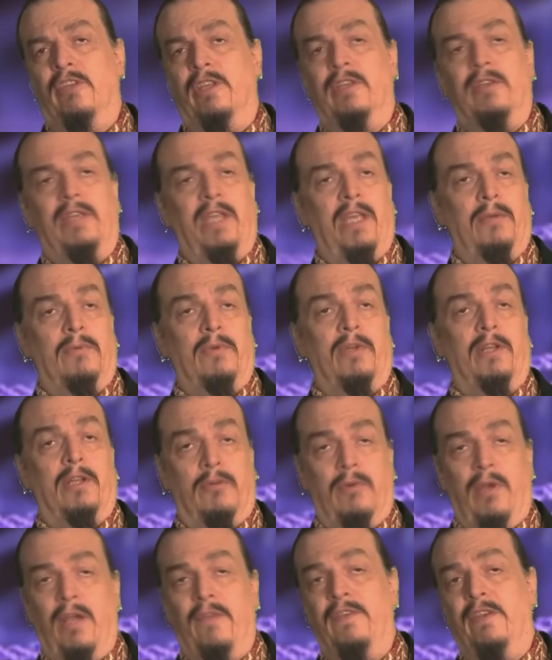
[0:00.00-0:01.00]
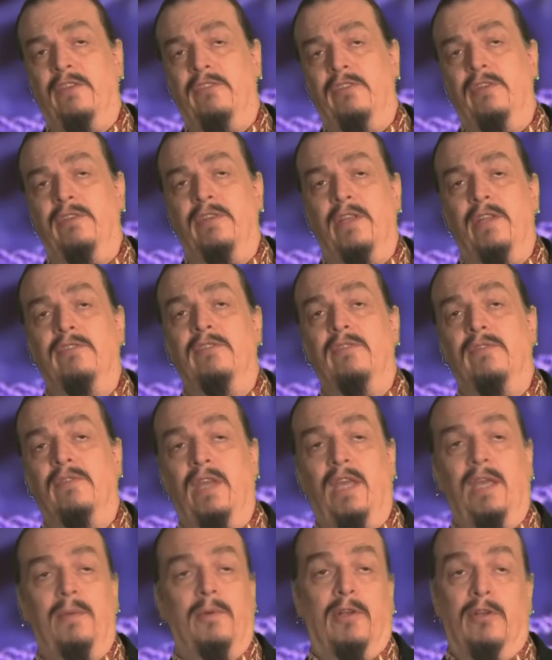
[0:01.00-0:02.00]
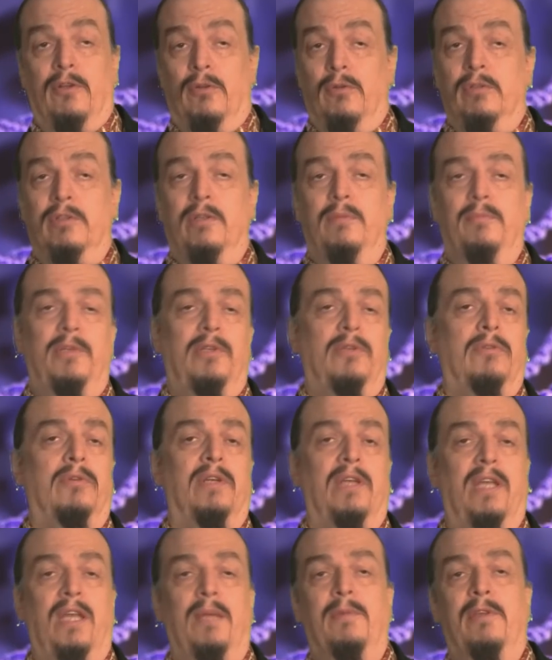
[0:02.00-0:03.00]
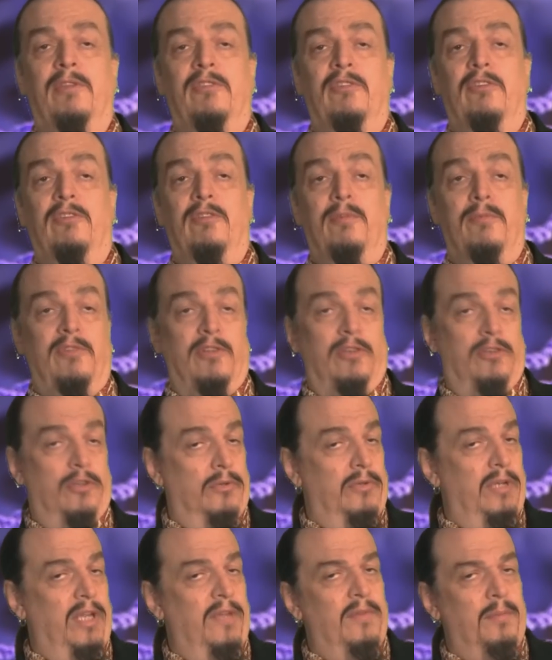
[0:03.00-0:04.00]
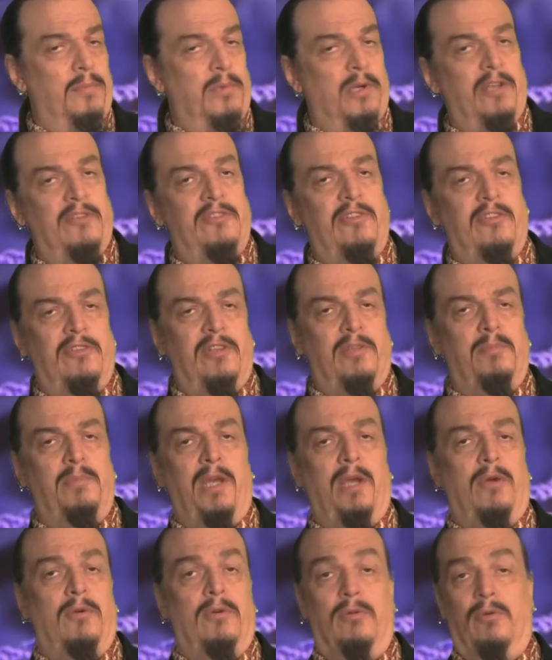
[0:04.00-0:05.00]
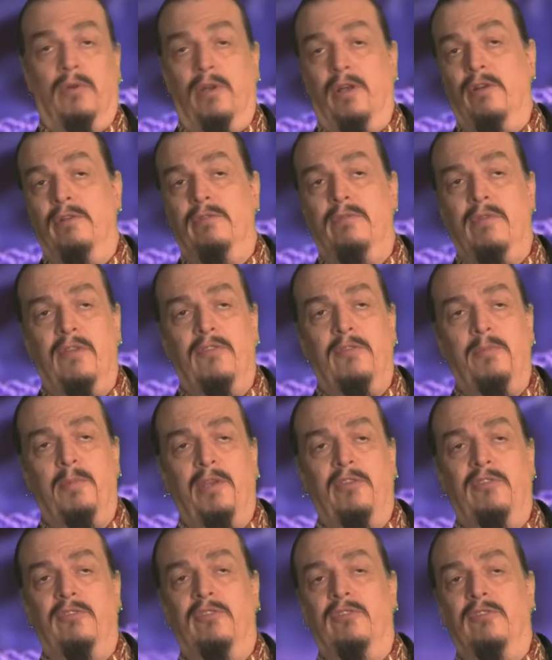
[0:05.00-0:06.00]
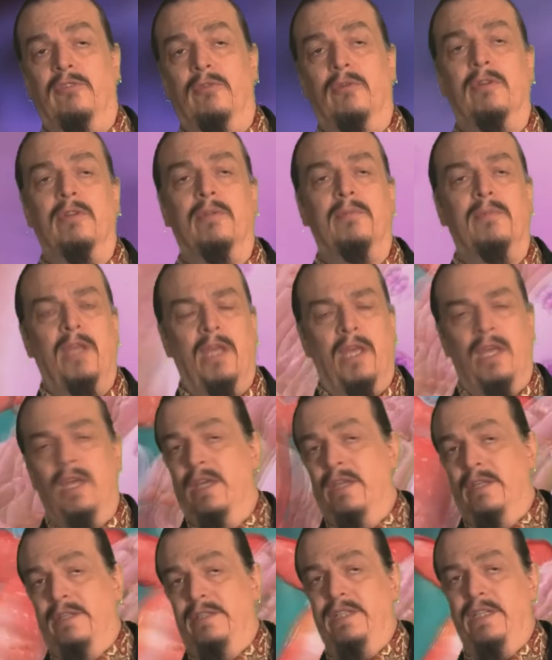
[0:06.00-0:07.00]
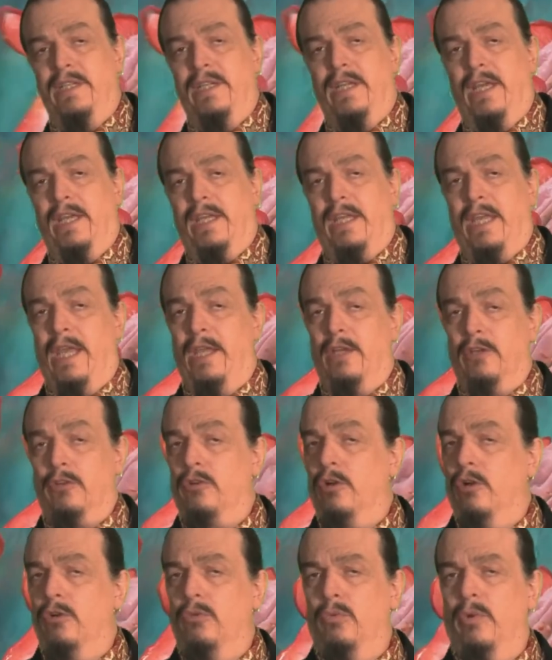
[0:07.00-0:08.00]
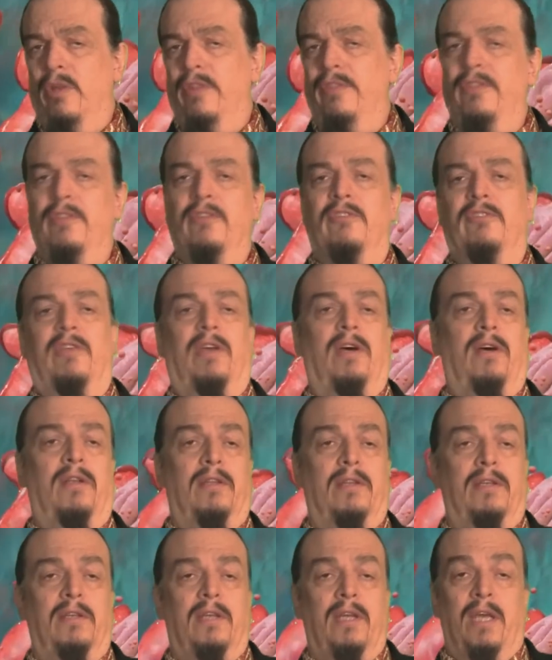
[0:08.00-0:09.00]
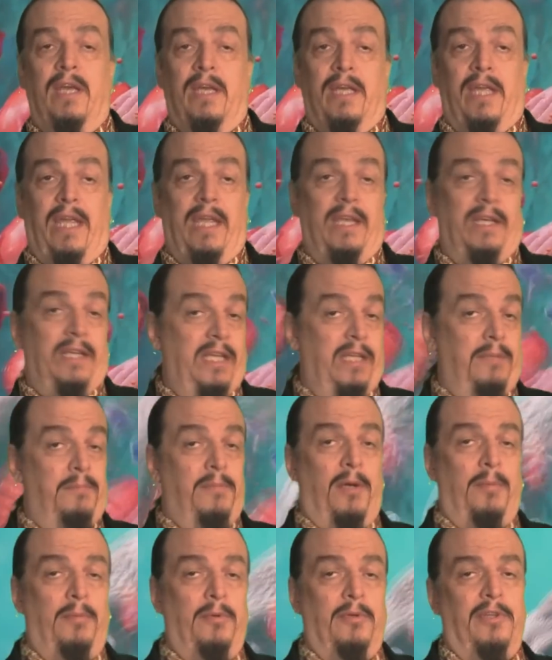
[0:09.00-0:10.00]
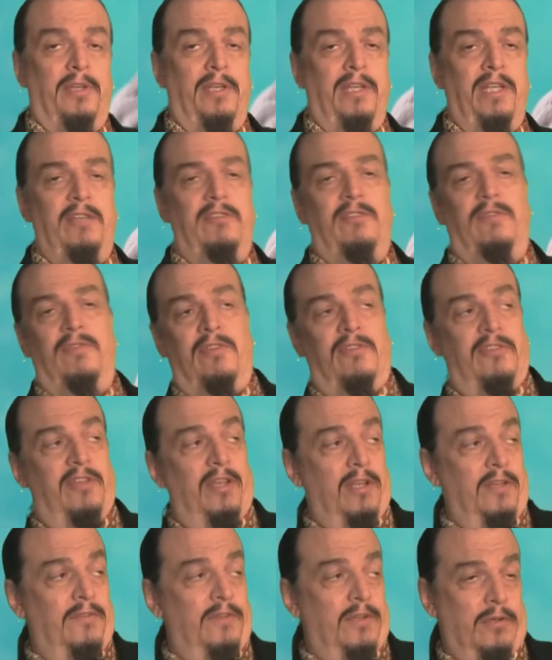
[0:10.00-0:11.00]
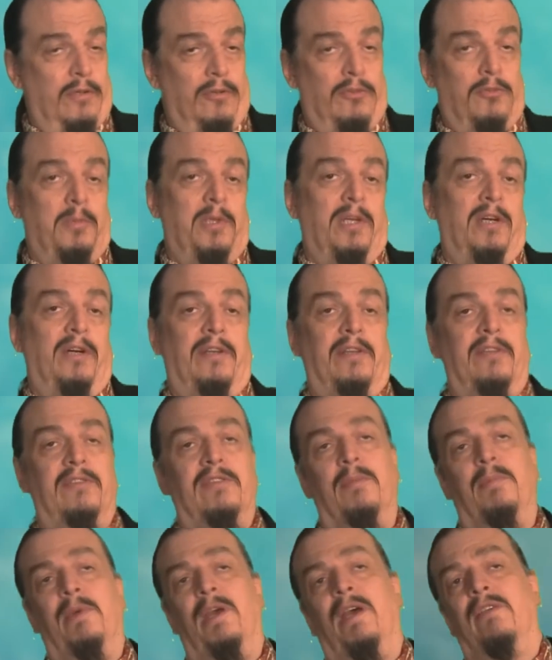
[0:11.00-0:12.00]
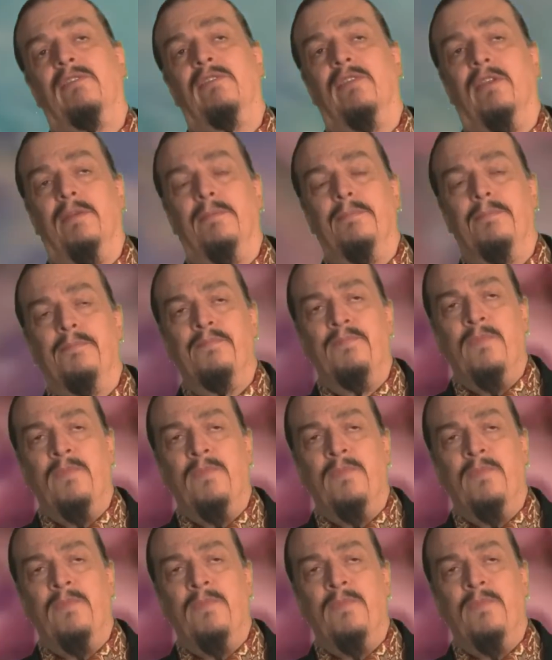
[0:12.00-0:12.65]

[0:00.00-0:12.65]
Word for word: Just like you can't run a graphics intensive game on an old computer and gaming systems that don't have the processing power or hard drive space to store them, DNA can't grow with the cell and can't keep up with the needs of the cell if it grows beyond its capacity.